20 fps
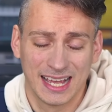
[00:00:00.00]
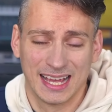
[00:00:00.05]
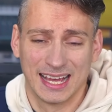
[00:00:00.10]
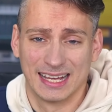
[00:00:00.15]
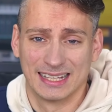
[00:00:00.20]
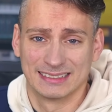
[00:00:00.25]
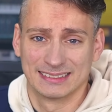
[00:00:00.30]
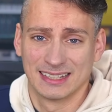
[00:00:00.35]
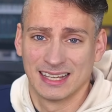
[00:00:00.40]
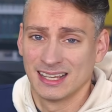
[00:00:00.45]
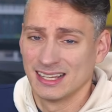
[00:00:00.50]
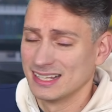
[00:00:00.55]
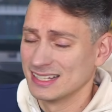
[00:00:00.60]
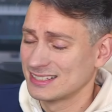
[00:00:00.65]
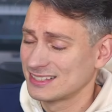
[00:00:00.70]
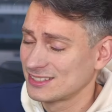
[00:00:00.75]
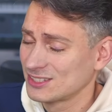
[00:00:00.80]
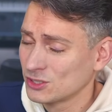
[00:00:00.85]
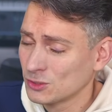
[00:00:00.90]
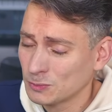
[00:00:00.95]
And
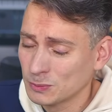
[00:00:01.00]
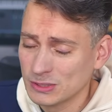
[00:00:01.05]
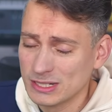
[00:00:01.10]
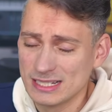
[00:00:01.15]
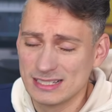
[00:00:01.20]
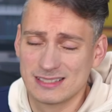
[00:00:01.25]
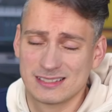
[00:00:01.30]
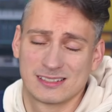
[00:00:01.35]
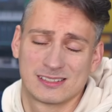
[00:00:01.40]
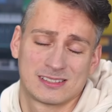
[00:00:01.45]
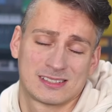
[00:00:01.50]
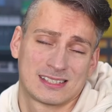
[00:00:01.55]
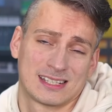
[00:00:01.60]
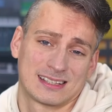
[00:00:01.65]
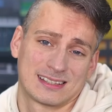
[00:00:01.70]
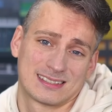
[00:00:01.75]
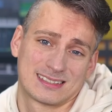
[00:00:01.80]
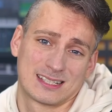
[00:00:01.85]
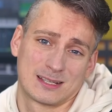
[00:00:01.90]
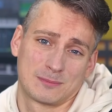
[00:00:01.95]
it's super easy to
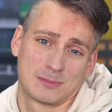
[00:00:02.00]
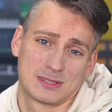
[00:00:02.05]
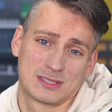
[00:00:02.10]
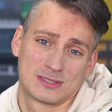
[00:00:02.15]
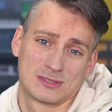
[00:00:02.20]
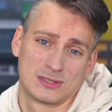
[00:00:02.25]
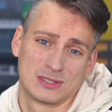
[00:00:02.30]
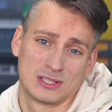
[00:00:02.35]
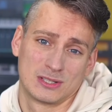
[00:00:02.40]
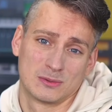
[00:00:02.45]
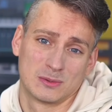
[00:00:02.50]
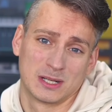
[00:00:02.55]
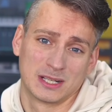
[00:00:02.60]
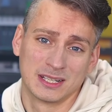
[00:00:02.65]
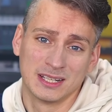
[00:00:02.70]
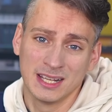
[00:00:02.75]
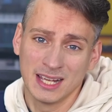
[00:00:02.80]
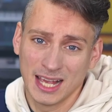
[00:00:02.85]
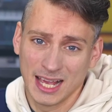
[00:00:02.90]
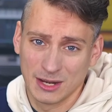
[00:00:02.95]
set this up in Studio
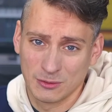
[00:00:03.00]
One,